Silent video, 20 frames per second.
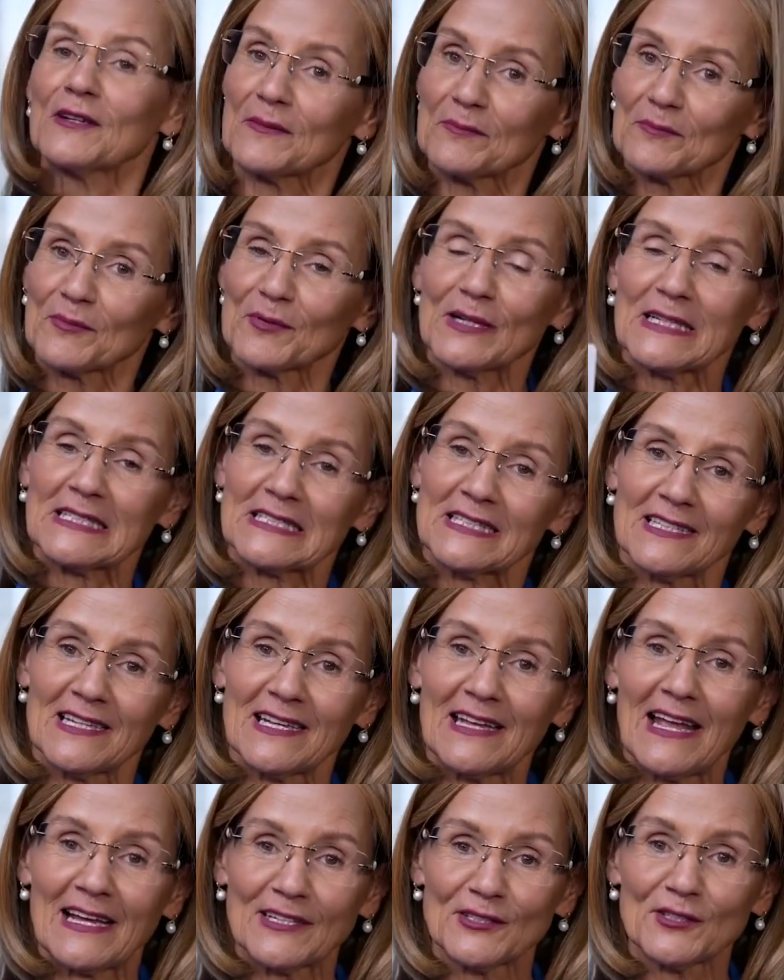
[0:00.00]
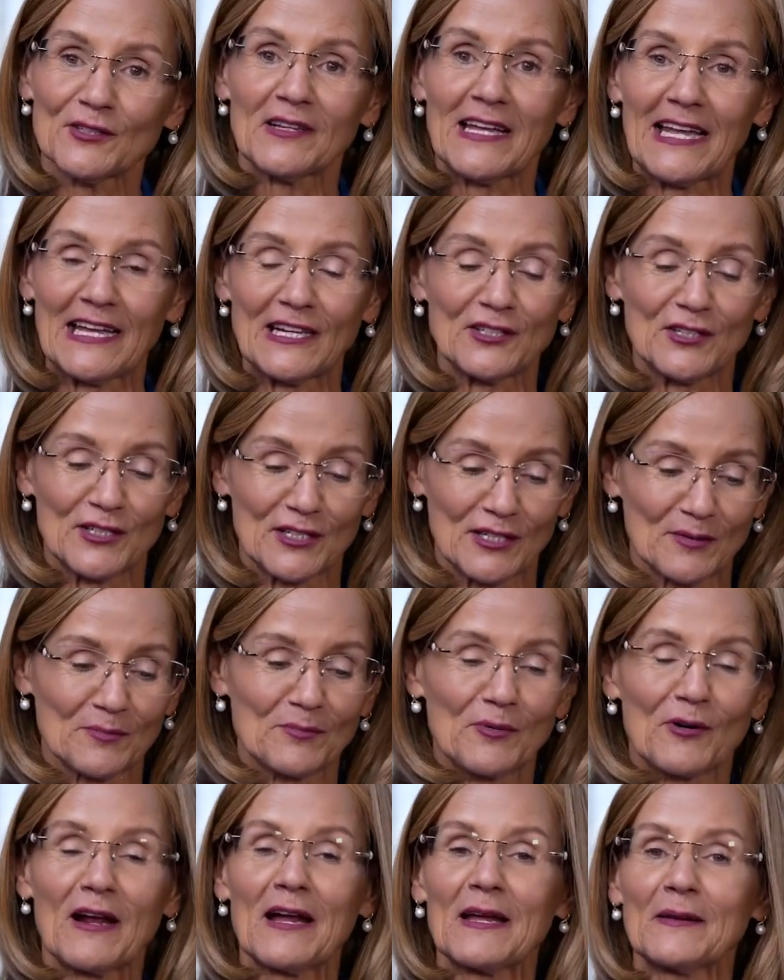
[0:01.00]
and print the educational
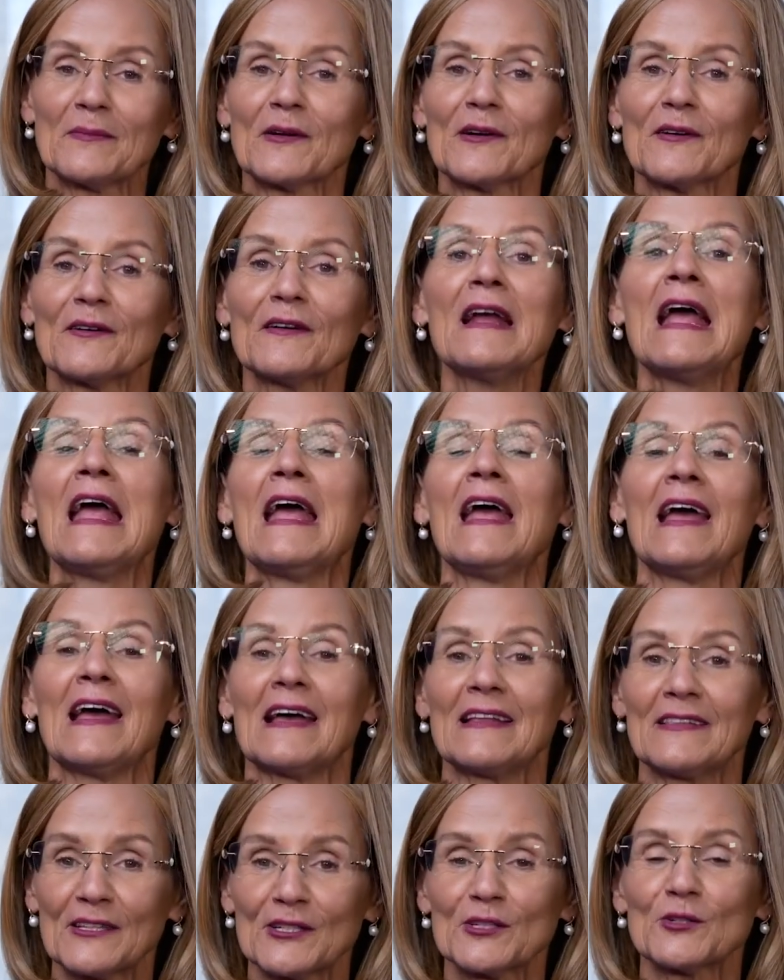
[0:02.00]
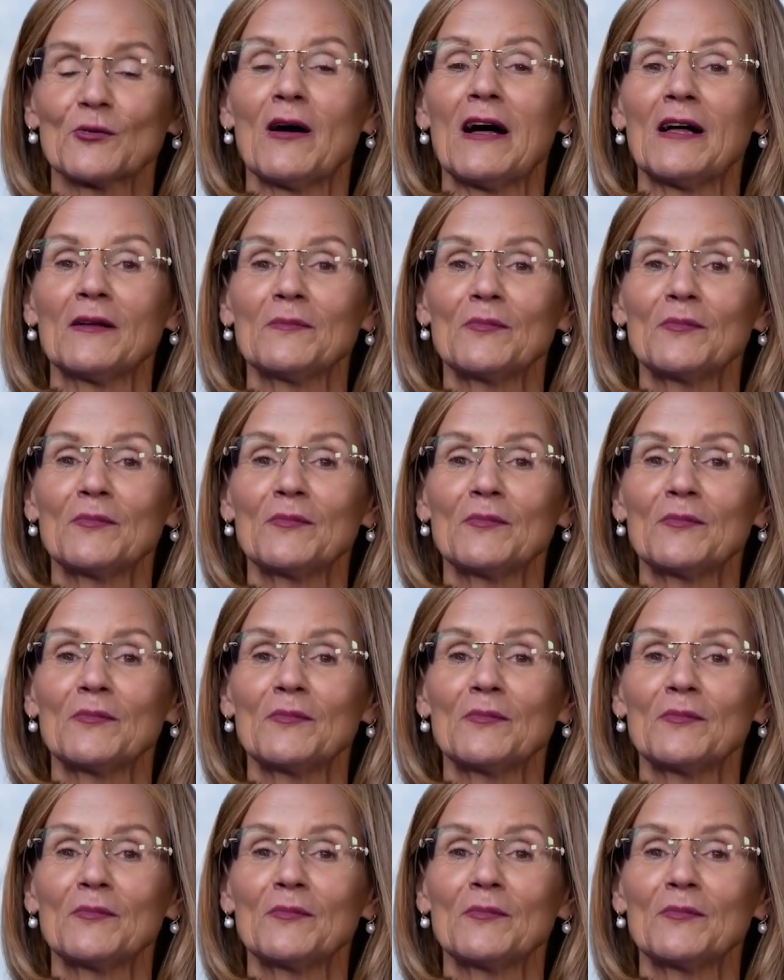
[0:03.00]
primer and the 12